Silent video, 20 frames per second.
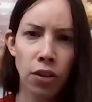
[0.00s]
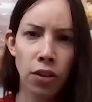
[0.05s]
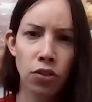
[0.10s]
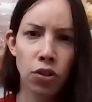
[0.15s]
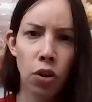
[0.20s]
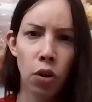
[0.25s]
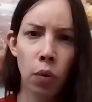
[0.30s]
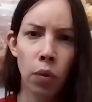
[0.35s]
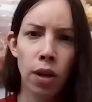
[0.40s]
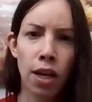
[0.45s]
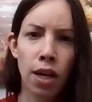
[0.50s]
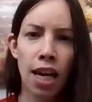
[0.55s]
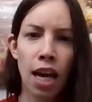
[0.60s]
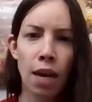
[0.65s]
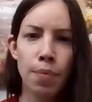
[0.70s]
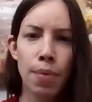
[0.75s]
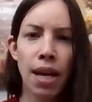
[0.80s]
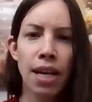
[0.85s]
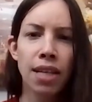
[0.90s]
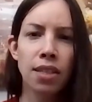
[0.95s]
So it
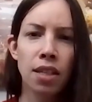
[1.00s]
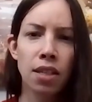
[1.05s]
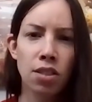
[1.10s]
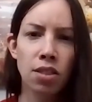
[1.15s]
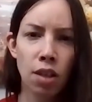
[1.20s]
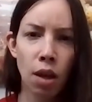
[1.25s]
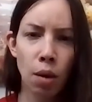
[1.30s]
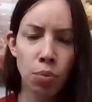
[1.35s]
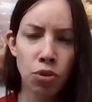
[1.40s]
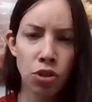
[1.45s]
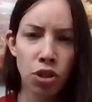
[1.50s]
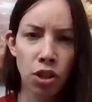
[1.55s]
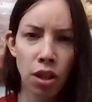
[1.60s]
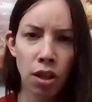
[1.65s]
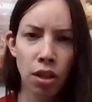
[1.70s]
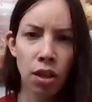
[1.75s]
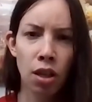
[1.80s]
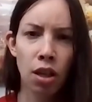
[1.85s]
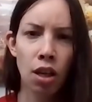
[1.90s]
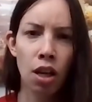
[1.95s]
makes an
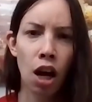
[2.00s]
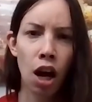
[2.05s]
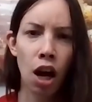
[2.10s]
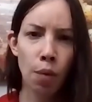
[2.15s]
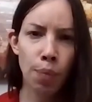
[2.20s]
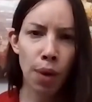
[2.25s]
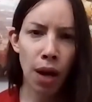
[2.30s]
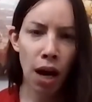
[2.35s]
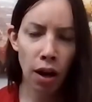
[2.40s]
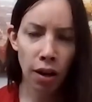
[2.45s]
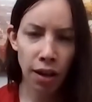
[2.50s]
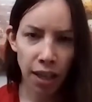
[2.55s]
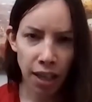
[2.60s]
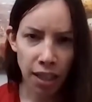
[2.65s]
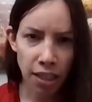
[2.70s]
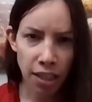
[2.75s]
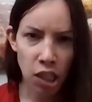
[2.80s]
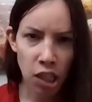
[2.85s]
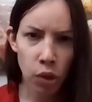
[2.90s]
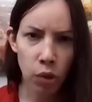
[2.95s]
assumption about it
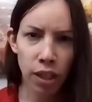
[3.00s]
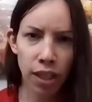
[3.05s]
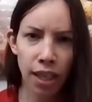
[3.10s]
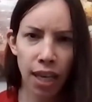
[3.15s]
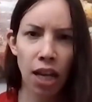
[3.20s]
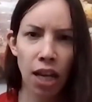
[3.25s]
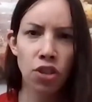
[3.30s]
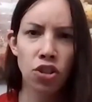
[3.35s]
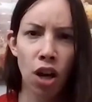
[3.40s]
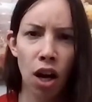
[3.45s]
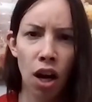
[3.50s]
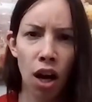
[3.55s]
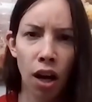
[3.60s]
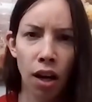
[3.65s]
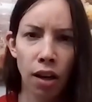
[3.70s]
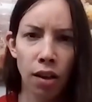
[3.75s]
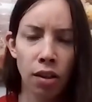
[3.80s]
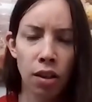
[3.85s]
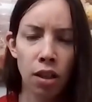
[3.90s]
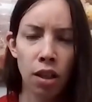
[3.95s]
continuing to catch on,
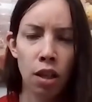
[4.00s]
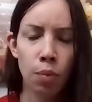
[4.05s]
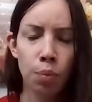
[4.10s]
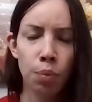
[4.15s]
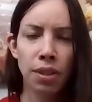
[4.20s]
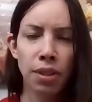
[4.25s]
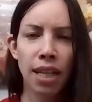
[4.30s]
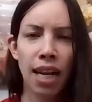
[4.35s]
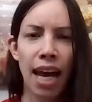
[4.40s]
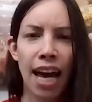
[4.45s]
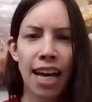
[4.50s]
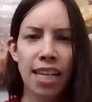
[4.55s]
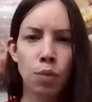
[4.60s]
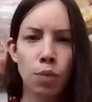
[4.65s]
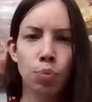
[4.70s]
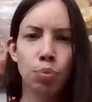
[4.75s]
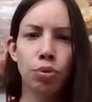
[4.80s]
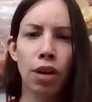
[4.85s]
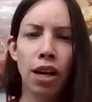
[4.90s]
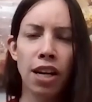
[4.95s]
but then it has a
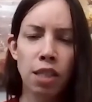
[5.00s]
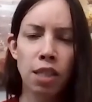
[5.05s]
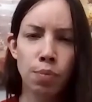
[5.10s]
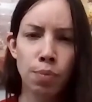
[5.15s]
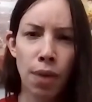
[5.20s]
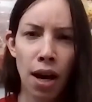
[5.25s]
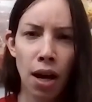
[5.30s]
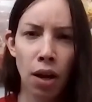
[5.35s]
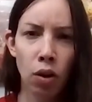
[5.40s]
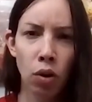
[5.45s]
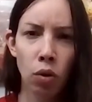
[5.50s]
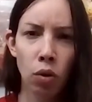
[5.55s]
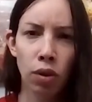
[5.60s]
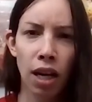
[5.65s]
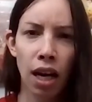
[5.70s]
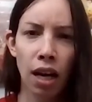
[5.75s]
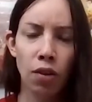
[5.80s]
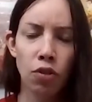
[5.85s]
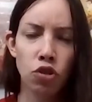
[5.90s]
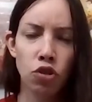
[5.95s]
price model
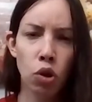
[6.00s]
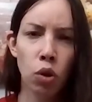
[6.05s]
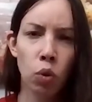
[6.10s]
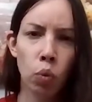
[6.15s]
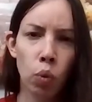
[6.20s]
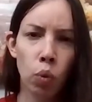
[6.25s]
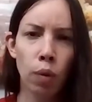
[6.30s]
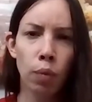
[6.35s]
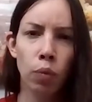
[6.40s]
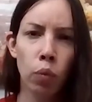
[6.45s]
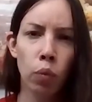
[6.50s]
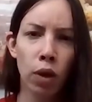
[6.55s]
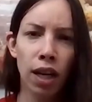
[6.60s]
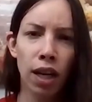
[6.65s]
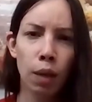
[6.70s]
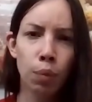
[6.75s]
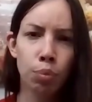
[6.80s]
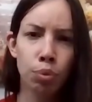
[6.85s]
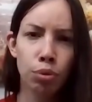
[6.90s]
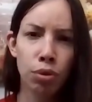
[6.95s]
kind of showing what kind
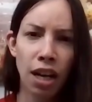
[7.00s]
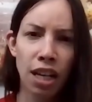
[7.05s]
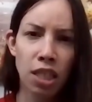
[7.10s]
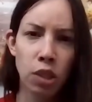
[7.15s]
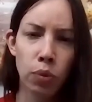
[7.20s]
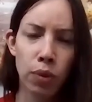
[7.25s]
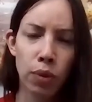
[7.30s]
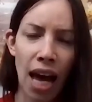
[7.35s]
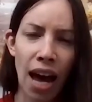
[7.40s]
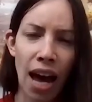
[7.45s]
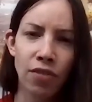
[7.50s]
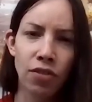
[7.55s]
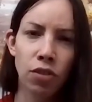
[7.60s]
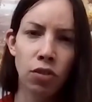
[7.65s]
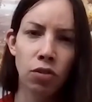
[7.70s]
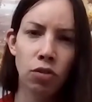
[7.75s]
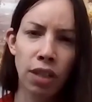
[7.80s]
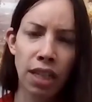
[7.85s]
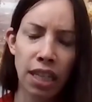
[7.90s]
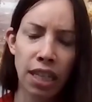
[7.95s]
of price it would have to
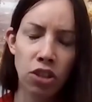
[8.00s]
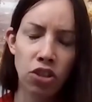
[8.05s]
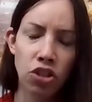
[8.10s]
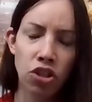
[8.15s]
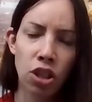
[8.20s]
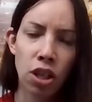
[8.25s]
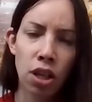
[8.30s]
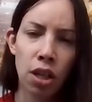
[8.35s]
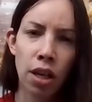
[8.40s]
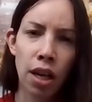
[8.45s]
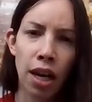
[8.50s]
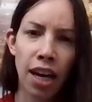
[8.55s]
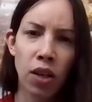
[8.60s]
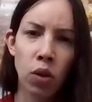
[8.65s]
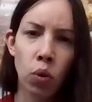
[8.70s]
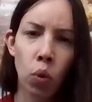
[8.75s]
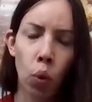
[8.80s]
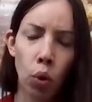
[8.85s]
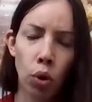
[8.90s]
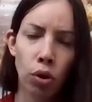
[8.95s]
reach in
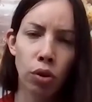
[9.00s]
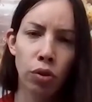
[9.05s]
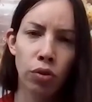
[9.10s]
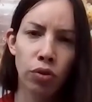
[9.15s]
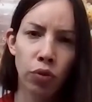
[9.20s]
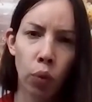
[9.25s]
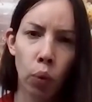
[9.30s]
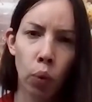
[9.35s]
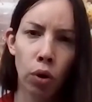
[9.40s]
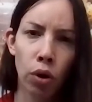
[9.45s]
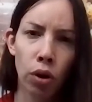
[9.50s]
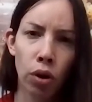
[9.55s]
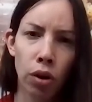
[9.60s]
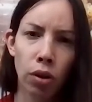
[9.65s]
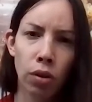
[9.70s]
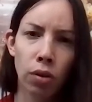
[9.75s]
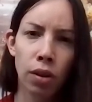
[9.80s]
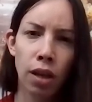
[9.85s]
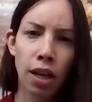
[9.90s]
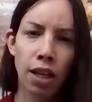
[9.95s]
order for
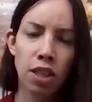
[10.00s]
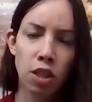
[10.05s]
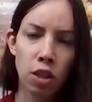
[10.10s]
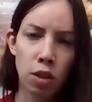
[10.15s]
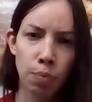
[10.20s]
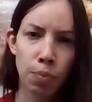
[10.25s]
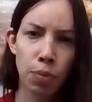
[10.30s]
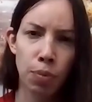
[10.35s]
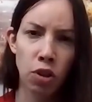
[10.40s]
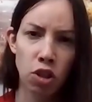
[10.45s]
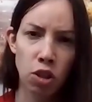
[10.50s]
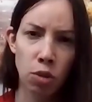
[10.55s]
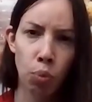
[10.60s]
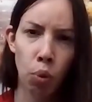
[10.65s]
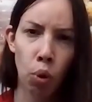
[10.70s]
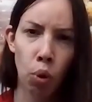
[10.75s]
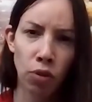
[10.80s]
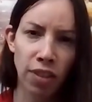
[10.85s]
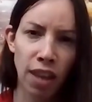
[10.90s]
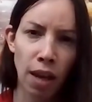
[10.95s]
it to be able to
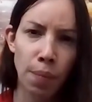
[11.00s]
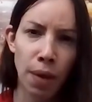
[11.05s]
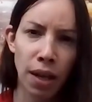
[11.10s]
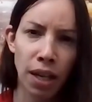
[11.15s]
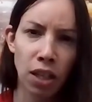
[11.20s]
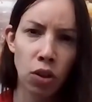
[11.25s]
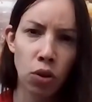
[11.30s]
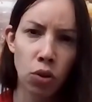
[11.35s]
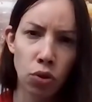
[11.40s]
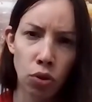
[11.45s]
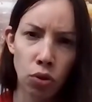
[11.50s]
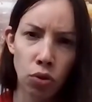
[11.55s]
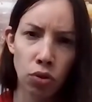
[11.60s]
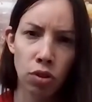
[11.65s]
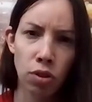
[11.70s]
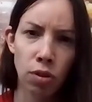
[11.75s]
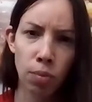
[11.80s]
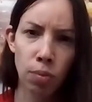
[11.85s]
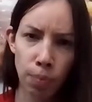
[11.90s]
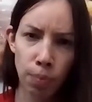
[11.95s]
support that many users,
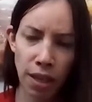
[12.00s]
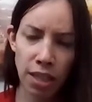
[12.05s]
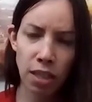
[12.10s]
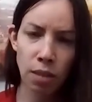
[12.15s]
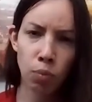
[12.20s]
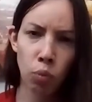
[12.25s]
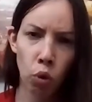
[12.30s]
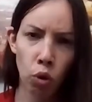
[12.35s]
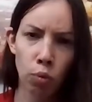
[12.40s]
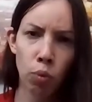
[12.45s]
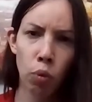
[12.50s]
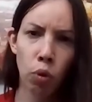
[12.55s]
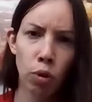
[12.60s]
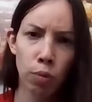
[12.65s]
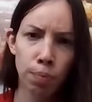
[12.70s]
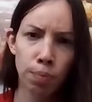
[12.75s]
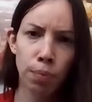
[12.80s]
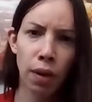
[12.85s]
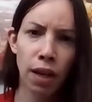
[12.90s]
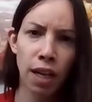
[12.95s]
basically more and more
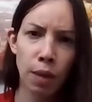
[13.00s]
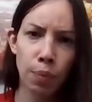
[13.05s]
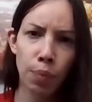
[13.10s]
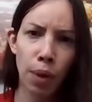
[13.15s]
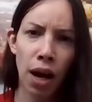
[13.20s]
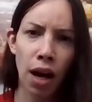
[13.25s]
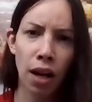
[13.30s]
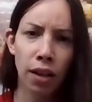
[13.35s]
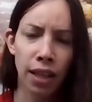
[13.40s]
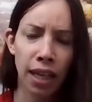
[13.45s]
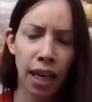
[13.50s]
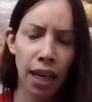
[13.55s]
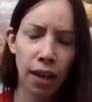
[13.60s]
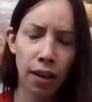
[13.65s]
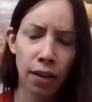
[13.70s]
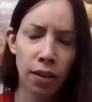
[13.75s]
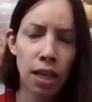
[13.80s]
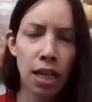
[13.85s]
money piling in.